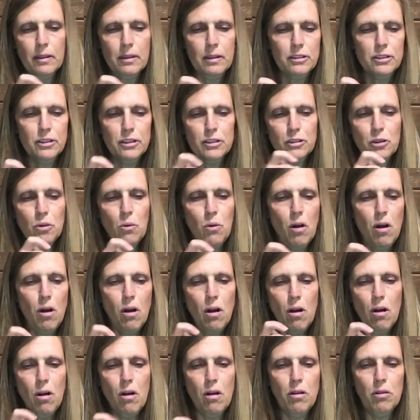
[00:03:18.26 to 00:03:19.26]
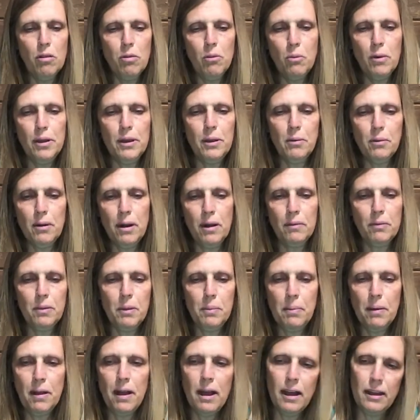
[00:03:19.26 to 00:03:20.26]
Just go all the way around the
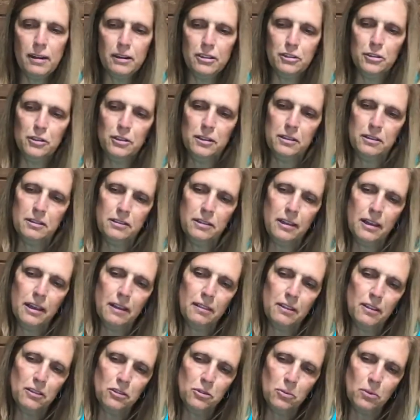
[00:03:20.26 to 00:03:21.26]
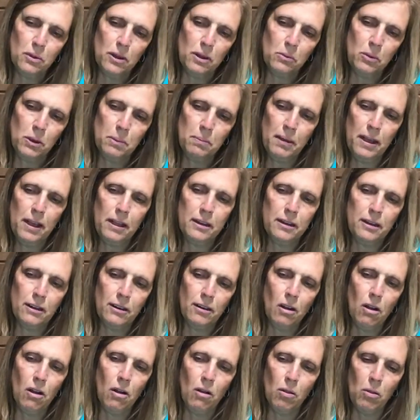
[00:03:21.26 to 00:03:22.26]
pot. As you can see on this one, we painted it
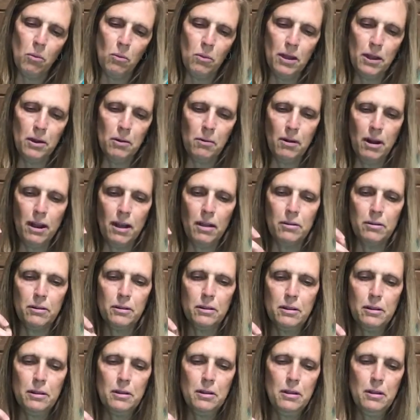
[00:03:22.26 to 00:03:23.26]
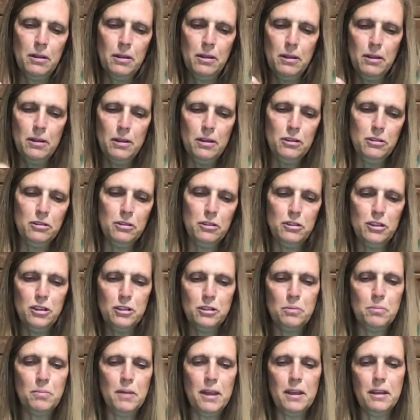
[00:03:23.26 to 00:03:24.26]
all the way around. So
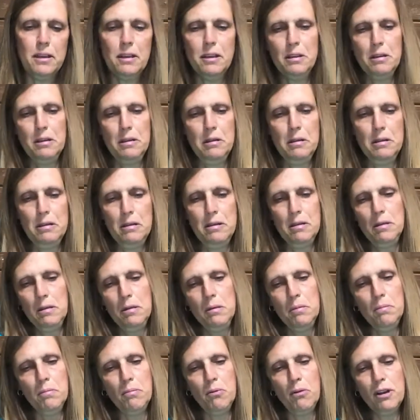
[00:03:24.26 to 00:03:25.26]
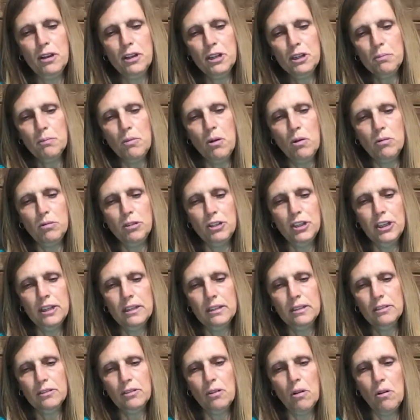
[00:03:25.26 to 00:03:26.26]
just make brush
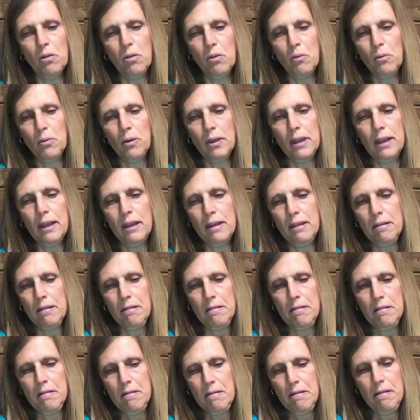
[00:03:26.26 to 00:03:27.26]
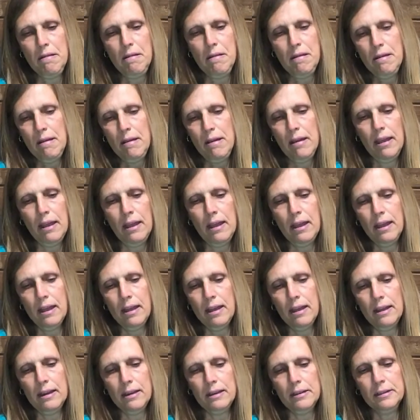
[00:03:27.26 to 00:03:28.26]
motions all the way.
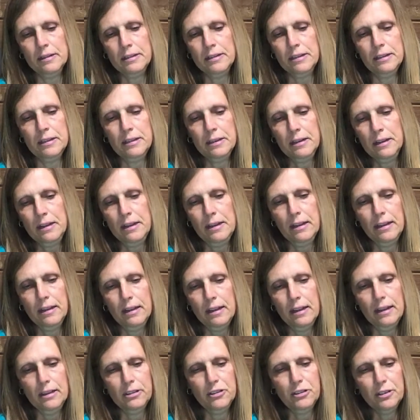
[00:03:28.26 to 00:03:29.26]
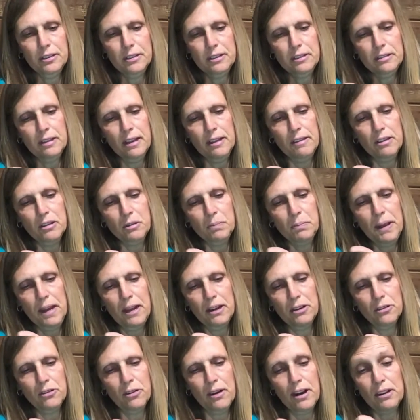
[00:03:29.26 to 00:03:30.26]
And as you can see, this
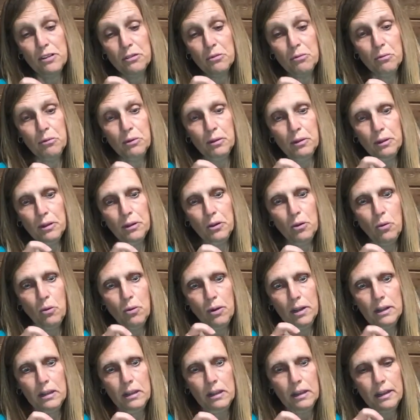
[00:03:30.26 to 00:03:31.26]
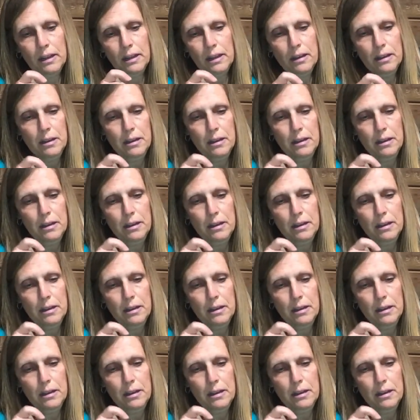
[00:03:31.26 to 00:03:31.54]
paint dries really quickly.